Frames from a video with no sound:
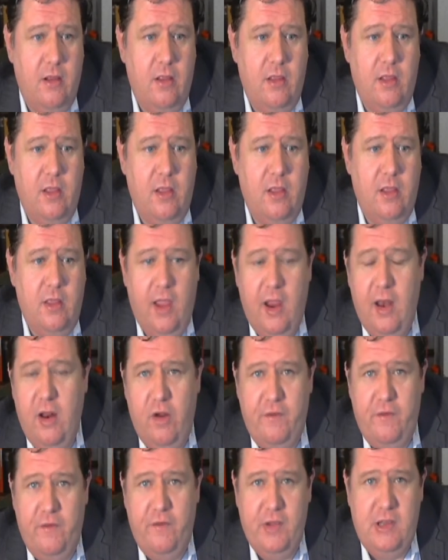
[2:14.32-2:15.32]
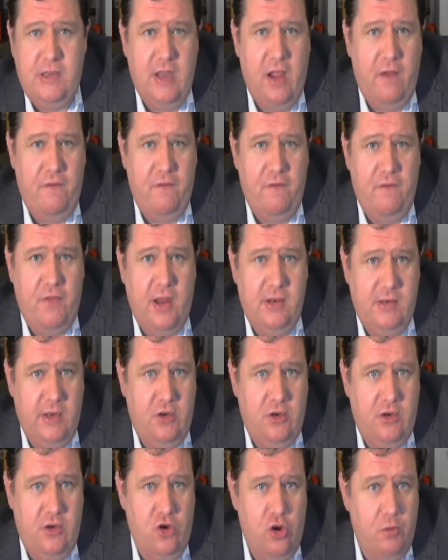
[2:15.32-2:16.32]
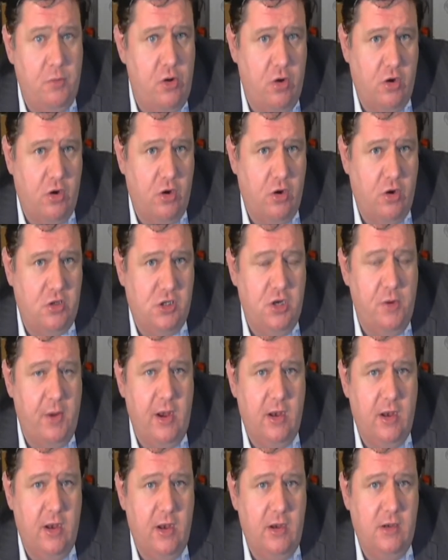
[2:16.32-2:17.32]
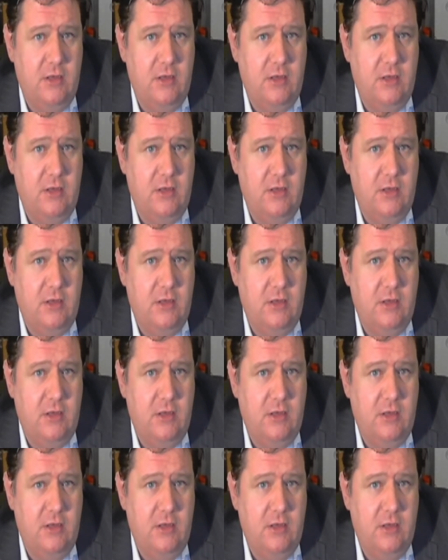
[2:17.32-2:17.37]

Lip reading: In and of itself, that did come across to England.